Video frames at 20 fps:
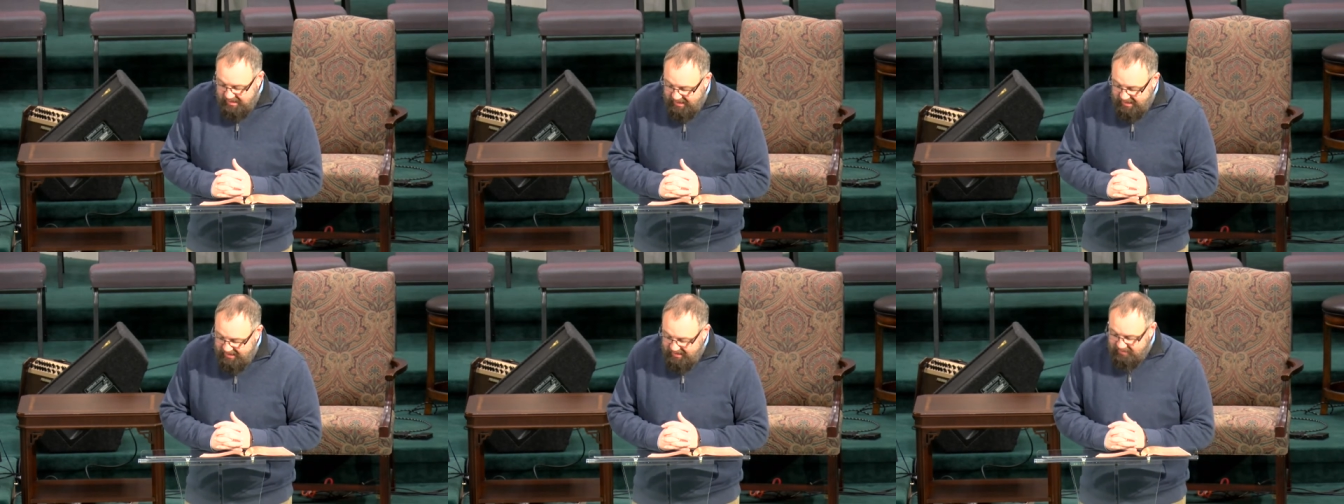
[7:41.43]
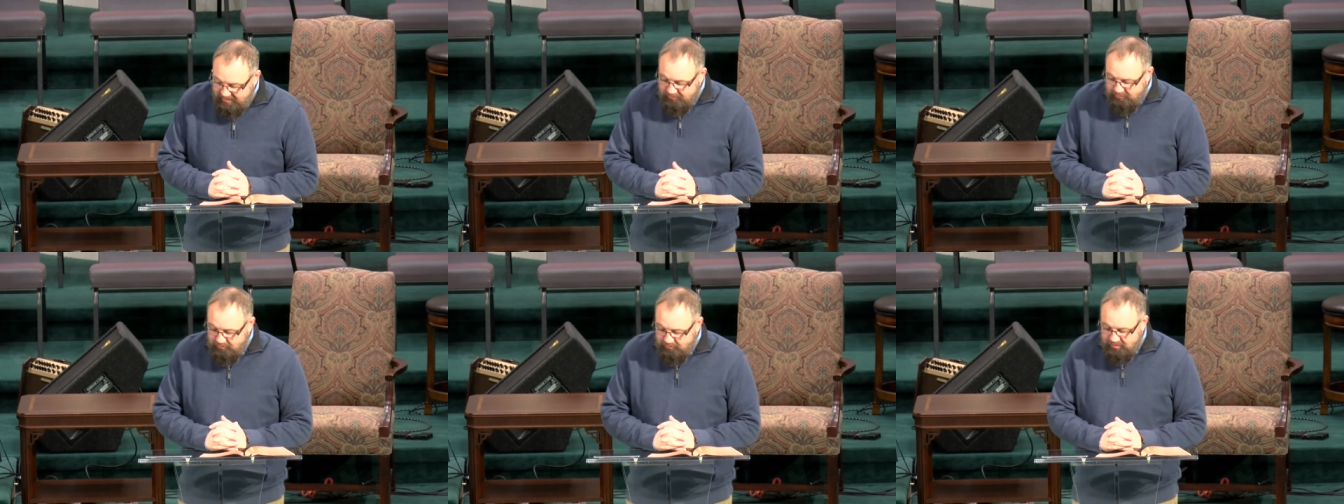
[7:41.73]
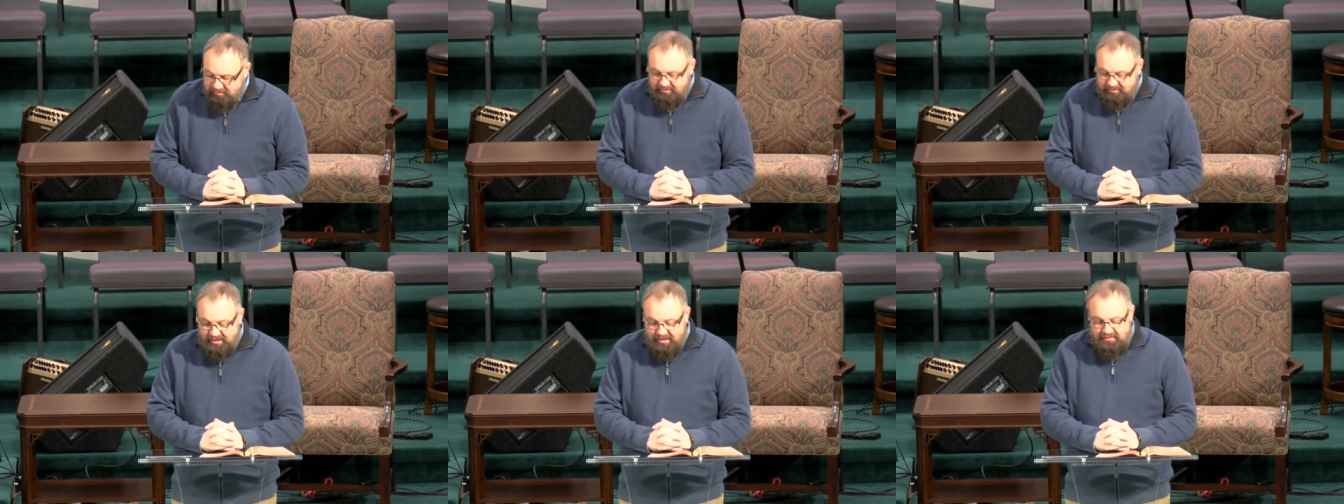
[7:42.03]
and
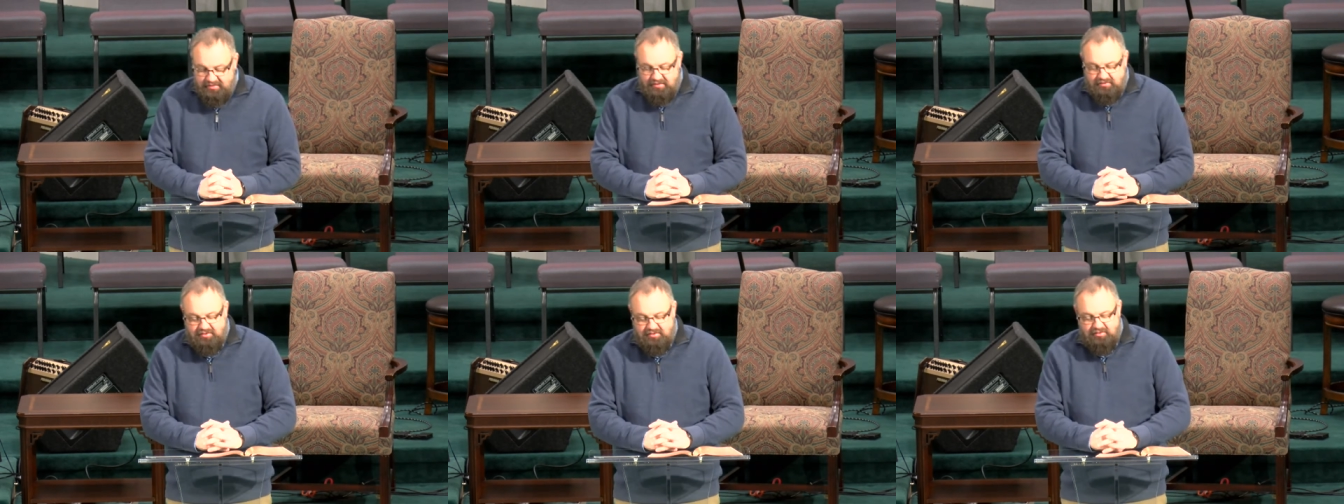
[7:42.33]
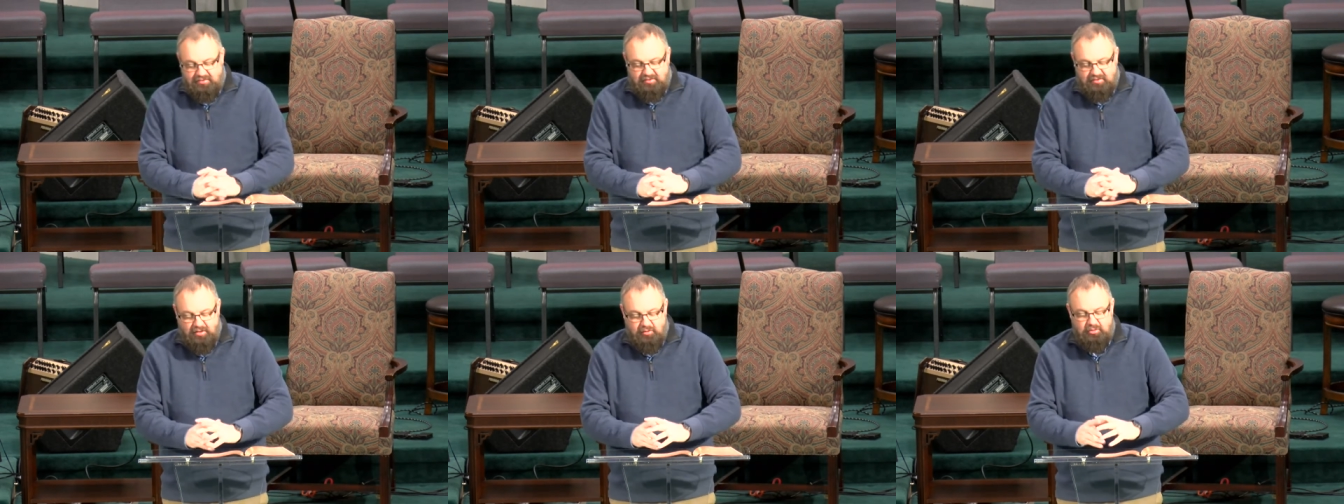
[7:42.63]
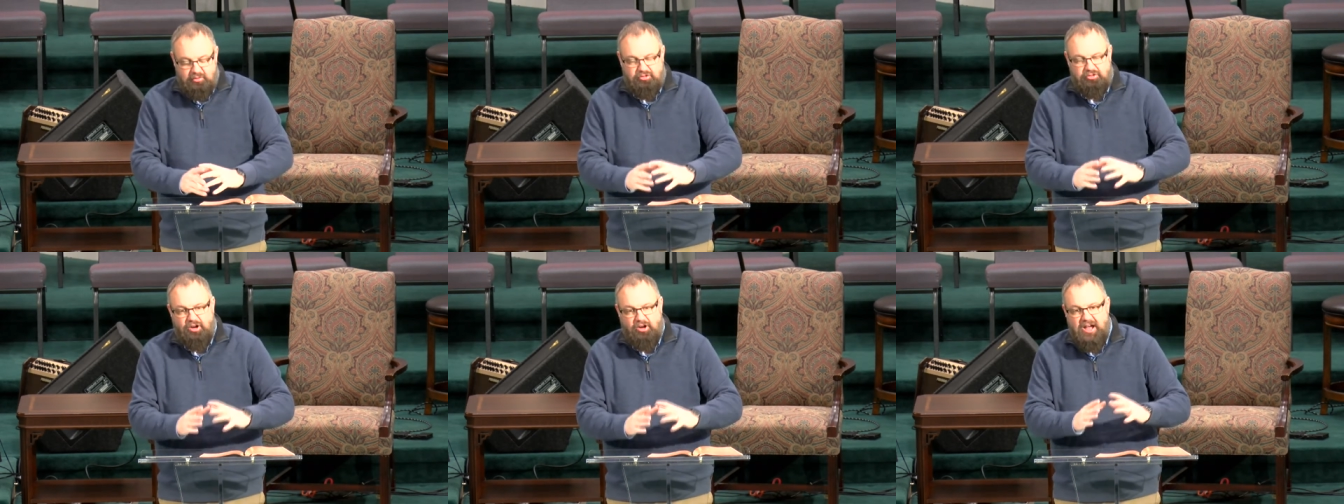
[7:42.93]
would say this is so
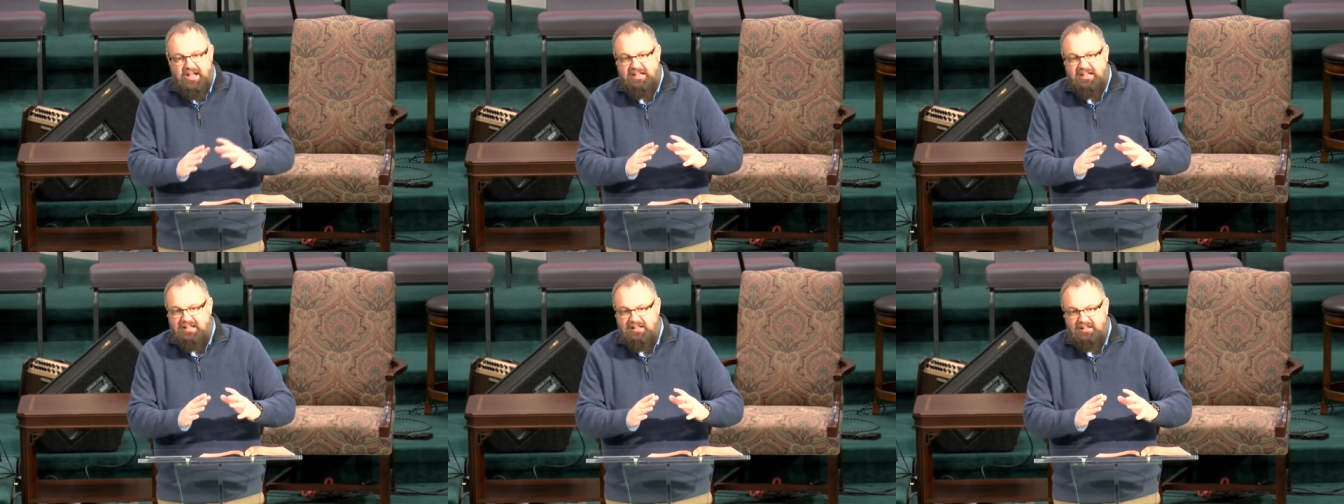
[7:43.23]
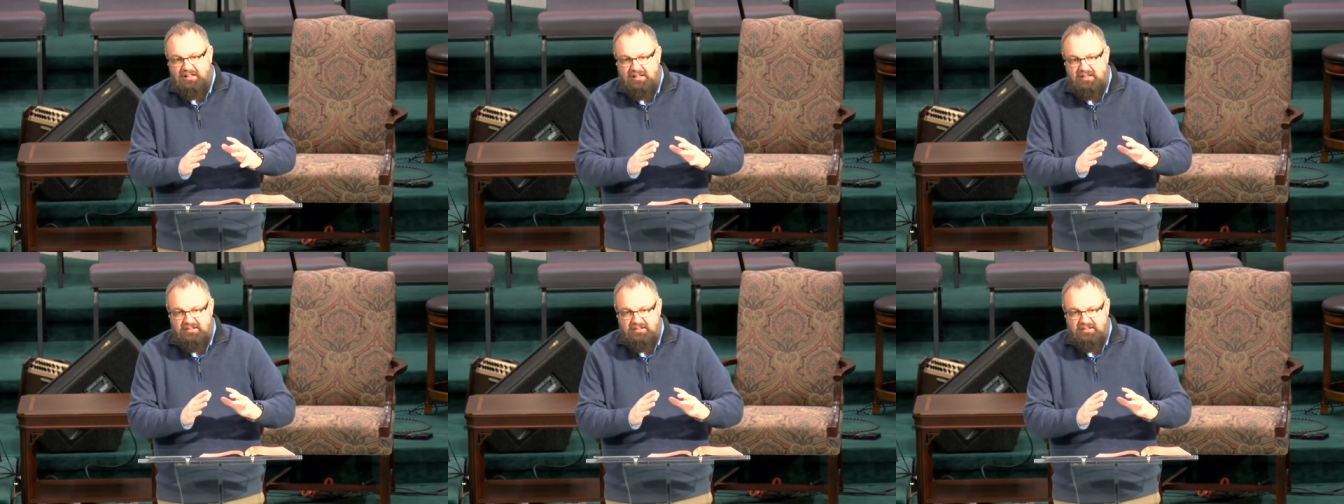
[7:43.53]
strikingly